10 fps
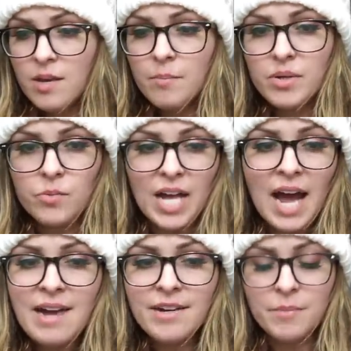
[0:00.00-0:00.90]
but what
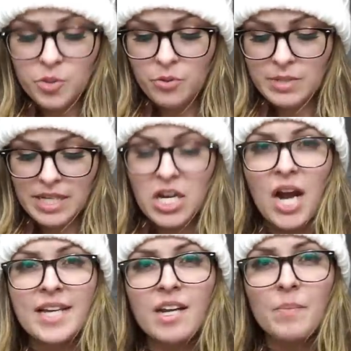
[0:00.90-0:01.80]
I ended up doing was like
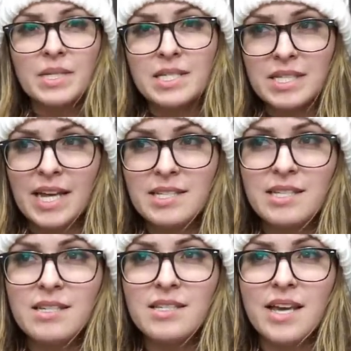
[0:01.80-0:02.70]
cutting it up in
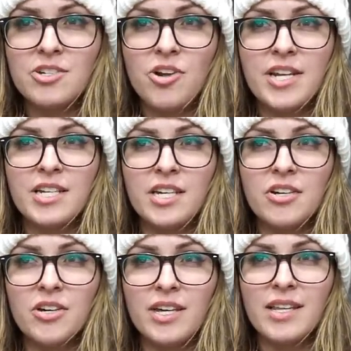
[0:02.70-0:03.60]
slices and trying to
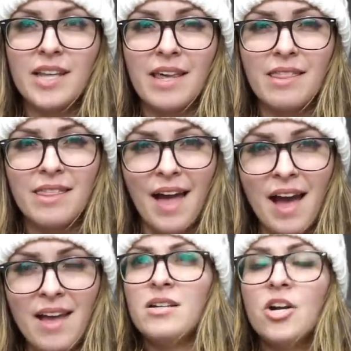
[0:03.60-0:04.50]
cook it like
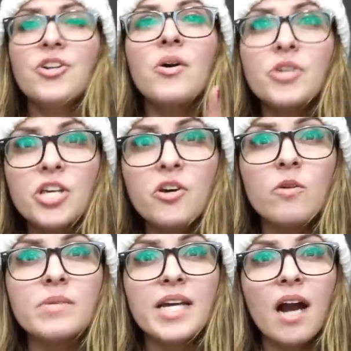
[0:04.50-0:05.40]
that. Or no,
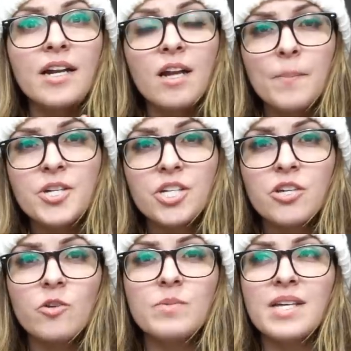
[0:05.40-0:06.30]
cubes. I cut it up into
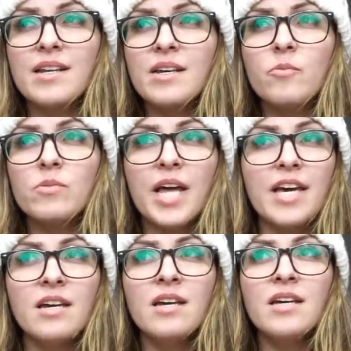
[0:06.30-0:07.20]
cubes and it
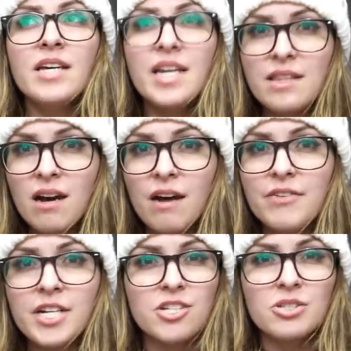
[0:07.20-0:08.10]
like in the
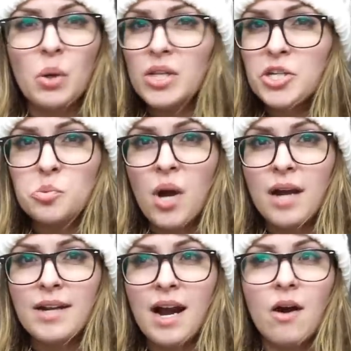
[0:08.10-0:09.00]
oven, it just totally
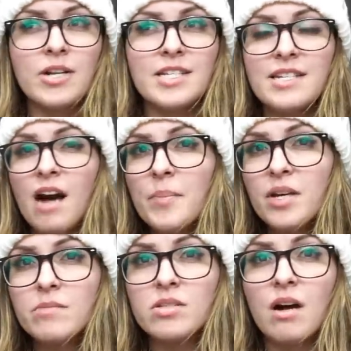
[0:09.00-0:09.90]
dried out. It did not
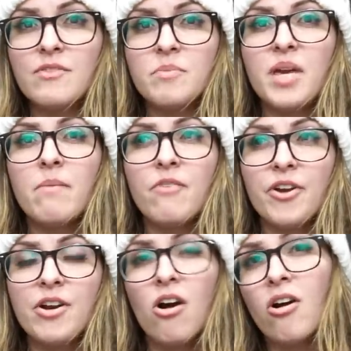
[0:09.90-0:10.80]
become soft. It became
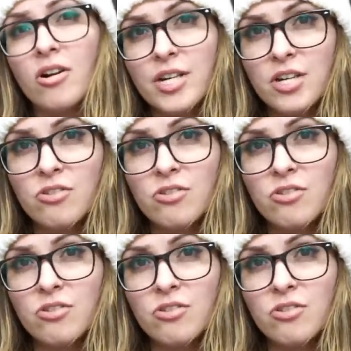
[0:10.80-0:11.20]
very hard and